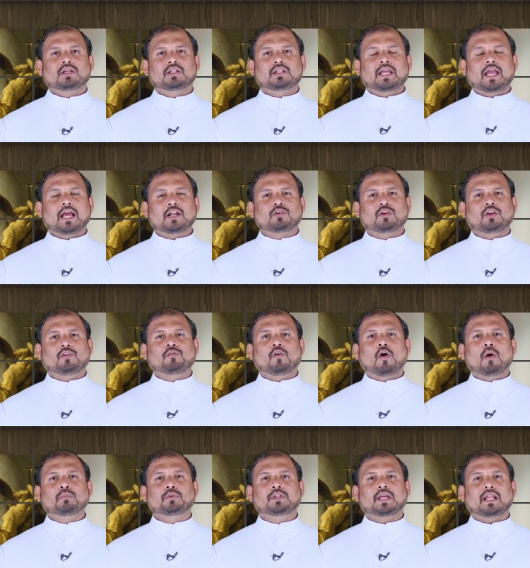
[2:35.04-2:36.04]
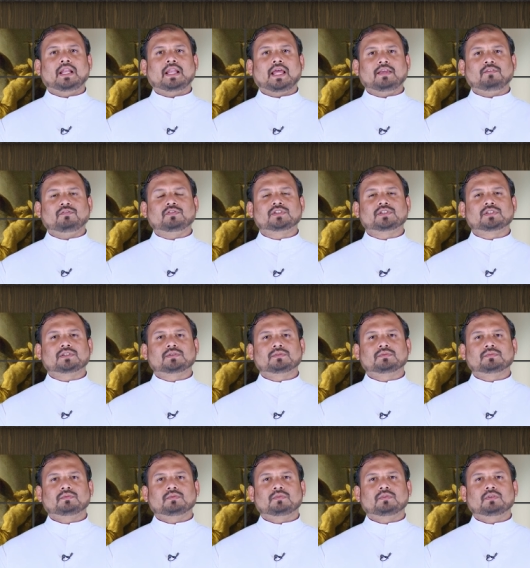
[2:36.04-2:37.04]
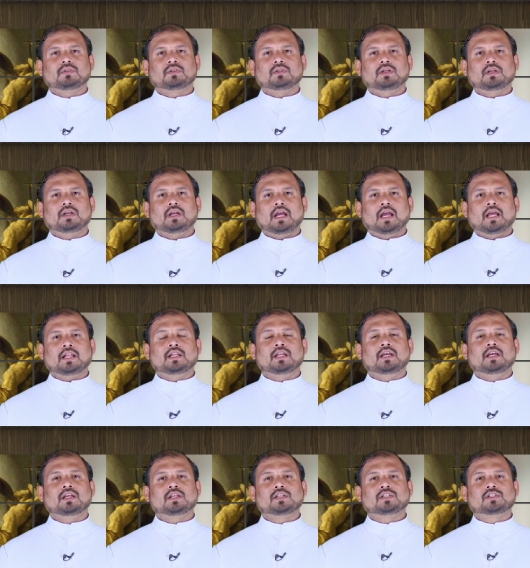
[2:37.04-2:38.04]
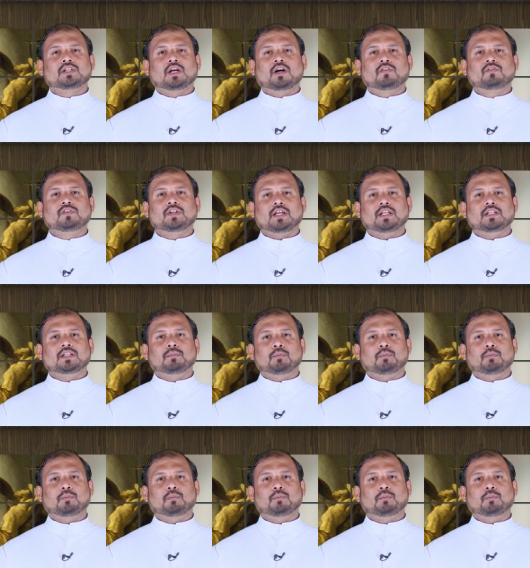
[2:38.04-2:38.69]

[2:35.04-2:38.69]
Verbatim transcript: They had reformed their lives and served in